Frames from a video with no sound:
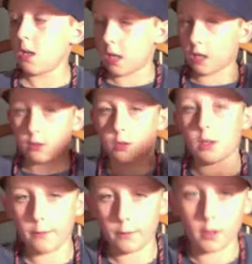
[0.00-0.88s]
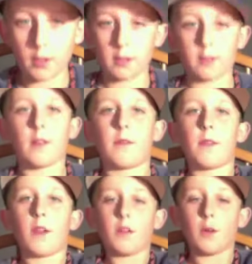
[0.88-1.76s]
Also have one
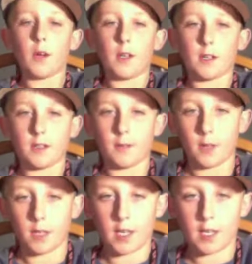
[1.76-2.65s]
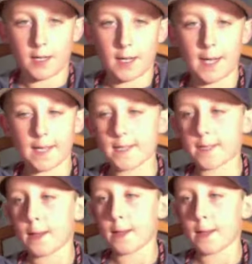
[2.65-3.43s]
stuff, annoying stuff on the internet.